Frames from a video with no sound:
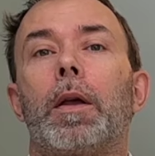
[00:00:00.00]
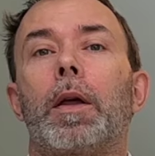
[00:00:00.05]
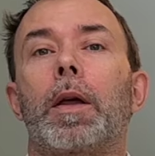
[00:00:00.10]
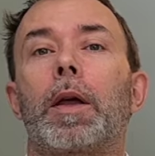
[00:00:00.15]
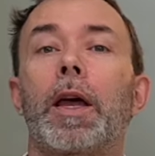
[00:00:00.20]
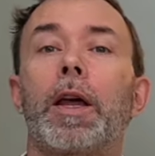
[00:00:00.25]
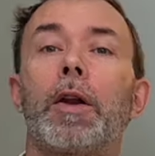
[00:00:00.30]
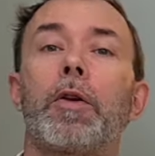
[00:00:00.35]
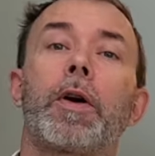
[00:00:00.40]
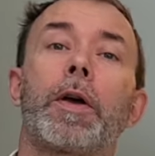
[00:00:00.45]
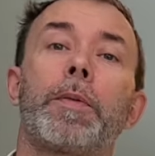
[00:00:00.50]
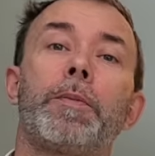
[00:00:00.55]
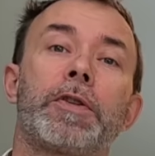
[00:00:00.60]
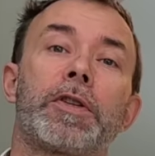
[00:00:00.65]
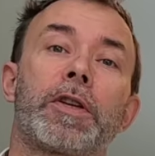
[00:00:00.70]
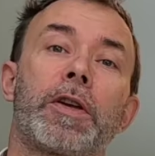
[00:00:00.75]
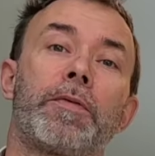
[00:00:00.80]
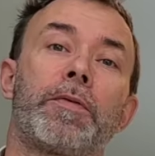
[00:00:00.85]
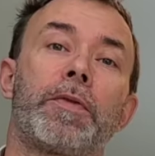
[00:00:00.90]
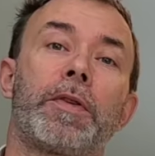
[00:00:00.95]
Hello, I'm
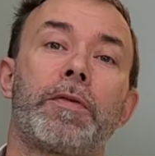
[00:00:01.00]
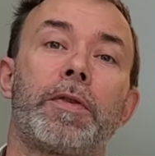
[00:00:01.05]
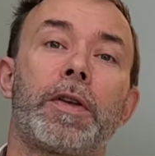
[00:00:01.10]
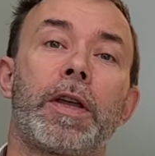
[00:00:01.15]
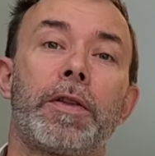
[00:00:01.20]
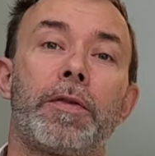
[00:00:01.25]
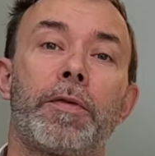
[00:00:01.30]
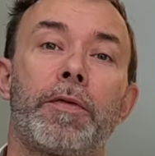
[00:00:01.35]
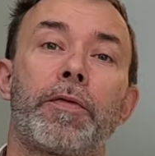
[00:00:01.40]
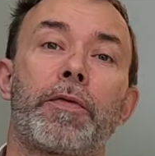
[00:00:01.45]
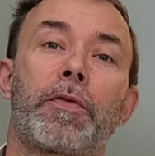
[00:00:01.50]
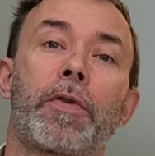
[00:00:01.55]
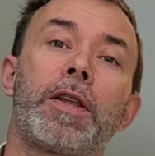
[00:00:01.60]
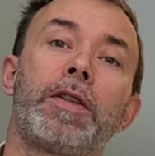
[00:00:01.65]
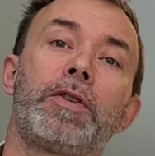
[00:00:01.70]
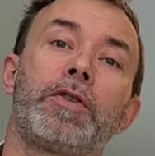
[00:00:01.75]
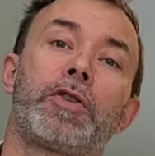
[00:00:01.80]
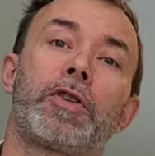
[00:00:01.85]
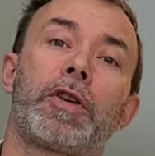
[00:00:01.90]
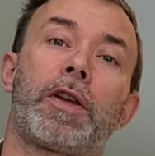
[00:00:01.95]
Chef Vivien,
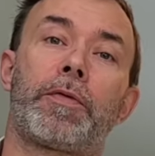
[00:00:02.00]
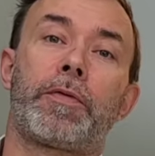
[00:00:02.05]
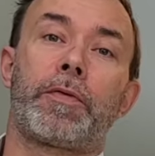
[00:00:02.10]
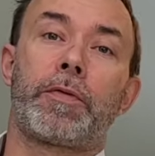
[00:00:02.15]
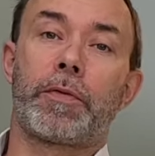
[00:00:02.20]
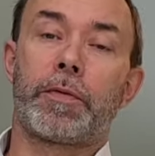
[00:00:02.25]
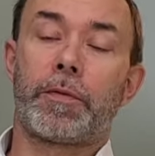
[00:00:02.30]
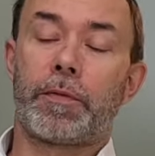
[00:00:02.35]
French chef.